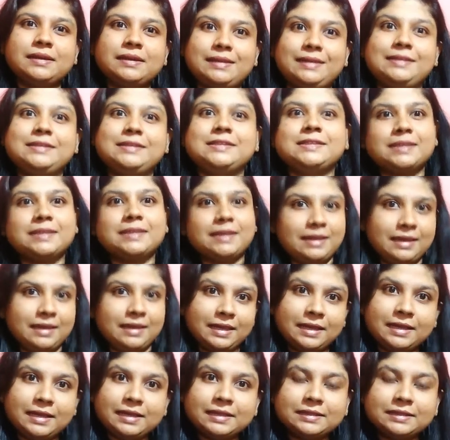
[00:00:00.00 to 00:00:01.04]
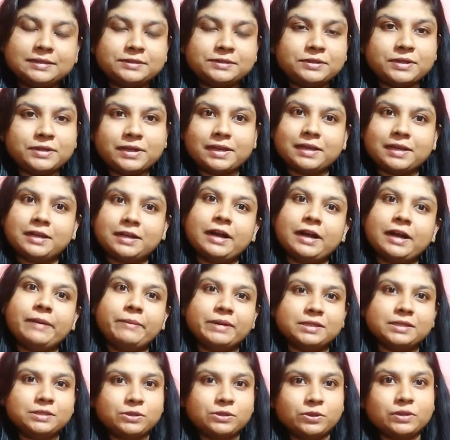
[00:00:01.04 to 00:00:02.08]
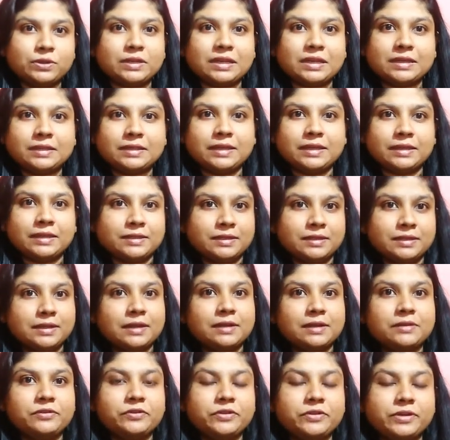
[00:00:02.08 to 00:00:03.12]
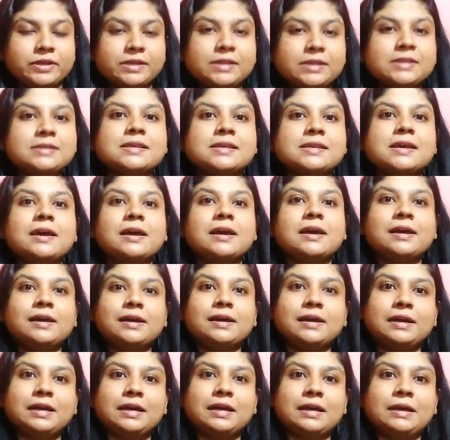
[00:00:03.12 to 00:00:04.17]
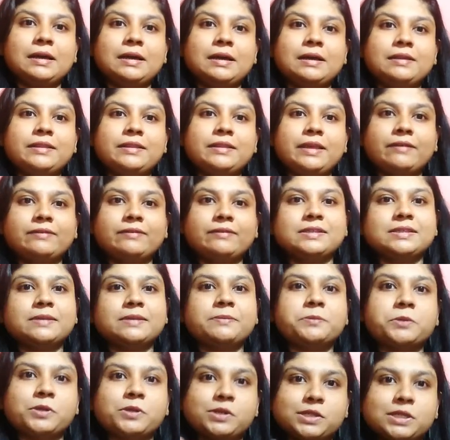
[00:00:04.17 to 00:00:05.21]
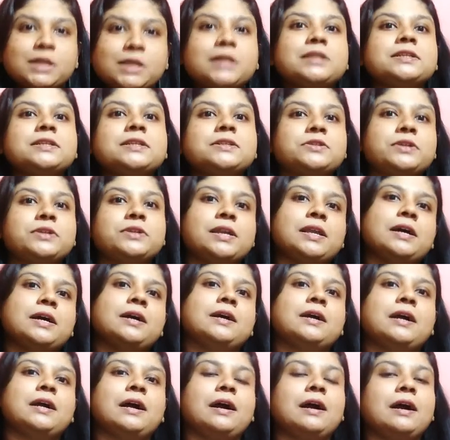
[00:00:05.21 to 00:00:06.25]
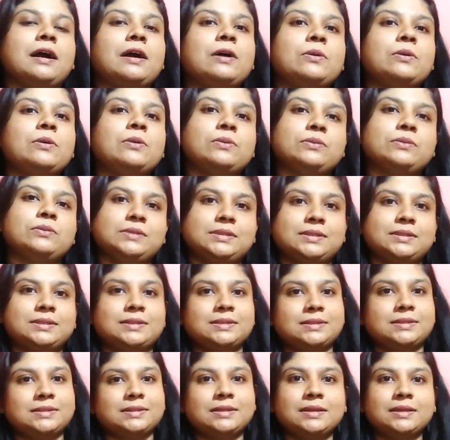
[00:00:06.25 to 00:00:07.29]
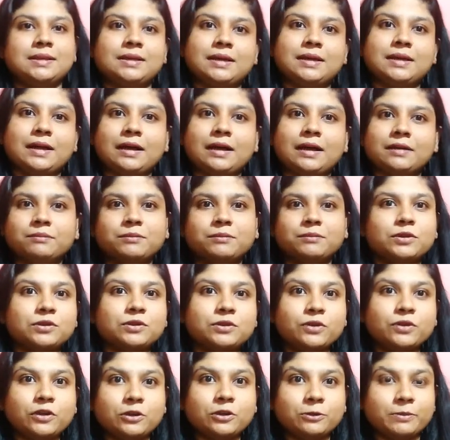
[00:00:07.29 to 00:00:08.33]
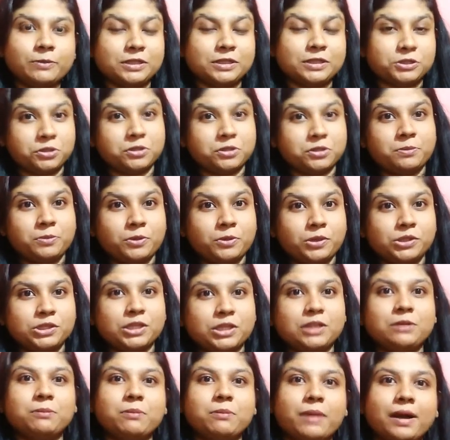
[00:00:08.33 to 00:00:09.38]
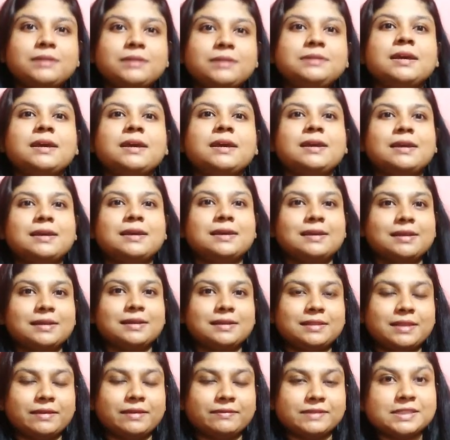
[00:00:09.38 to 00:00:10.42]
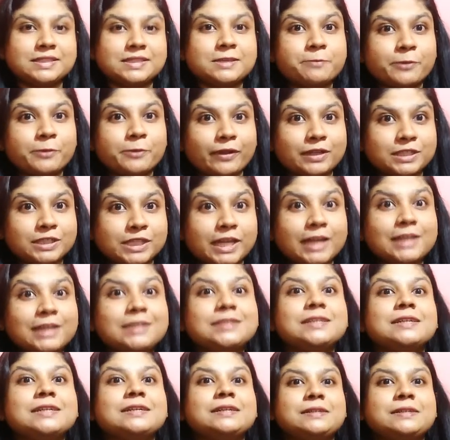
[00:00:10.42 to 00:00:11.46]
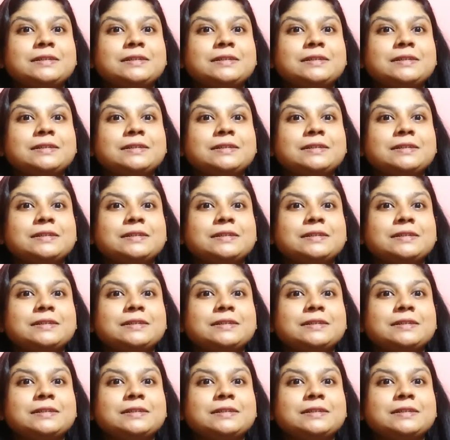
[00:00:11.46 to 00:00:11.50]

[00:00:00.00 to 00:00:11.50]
it's illegal in Sri Lanka but not the other countries. There was a project in Sri Lanka whose, I'm not going to mention the project, but there was a project